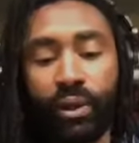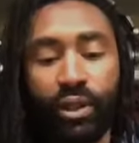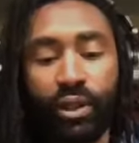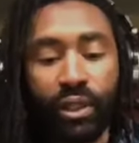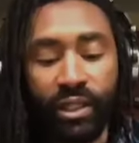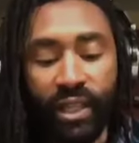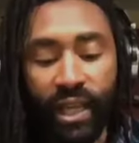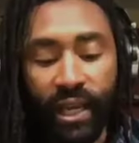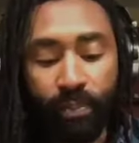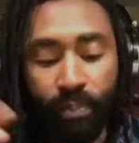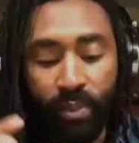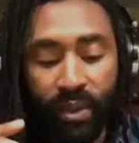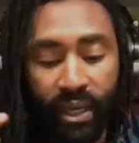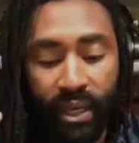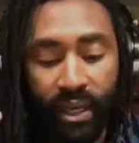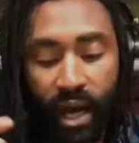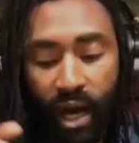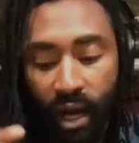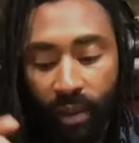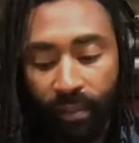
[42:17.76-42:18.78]
just like
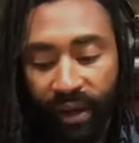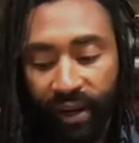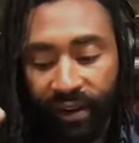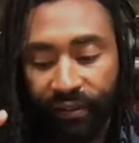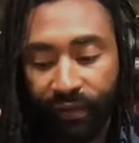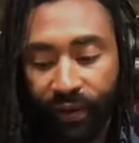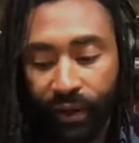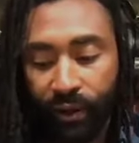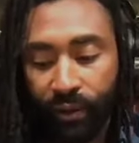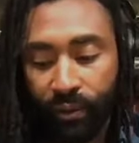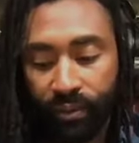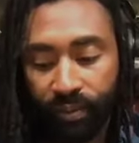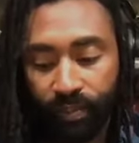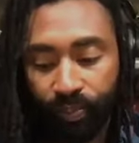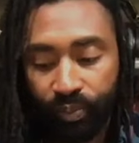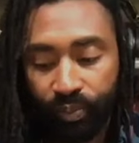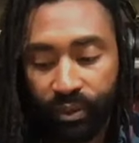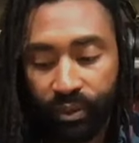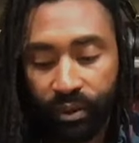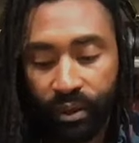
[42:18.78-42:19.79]
be on my phone
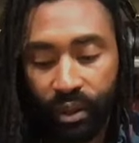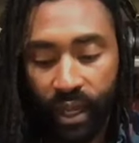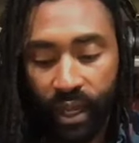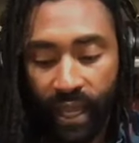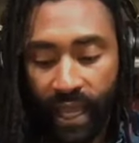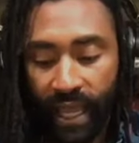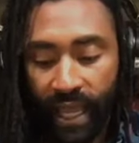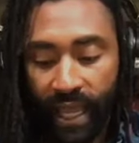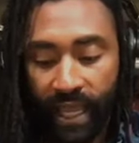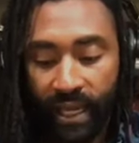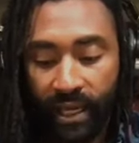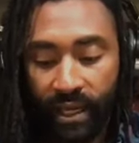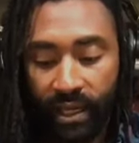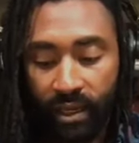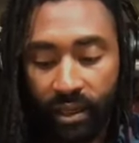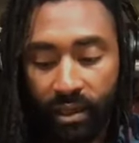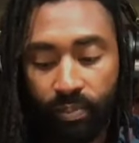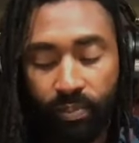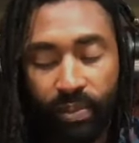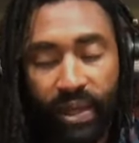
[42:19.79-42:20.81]
and
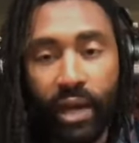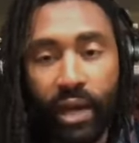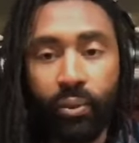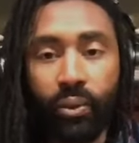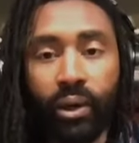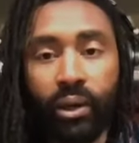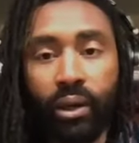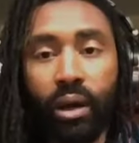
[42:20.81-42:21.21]
be at work